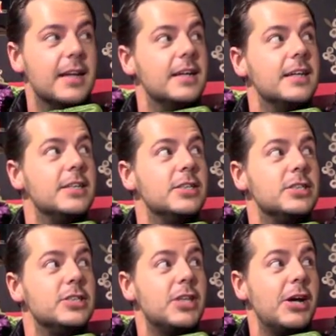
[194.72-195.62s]
So
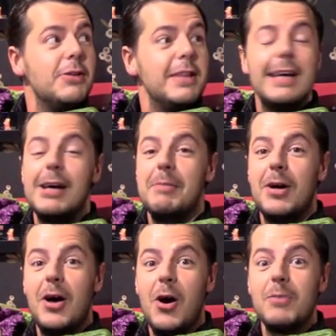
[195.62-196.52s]
the
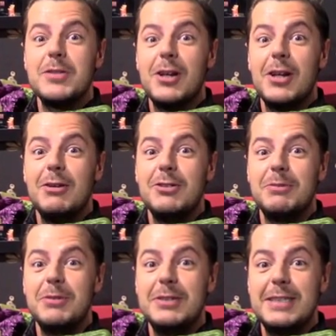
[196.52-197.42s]
Optical
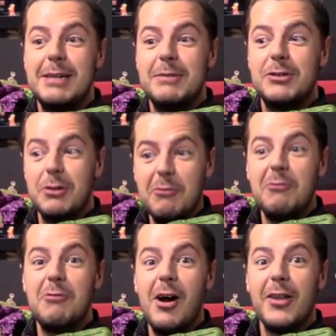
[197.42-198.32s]
Illusion Museum is
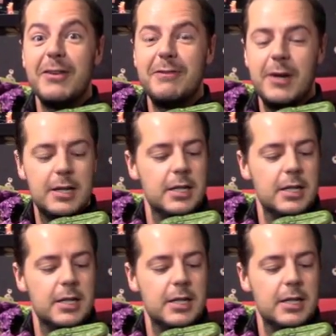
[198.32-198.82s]
rather fun.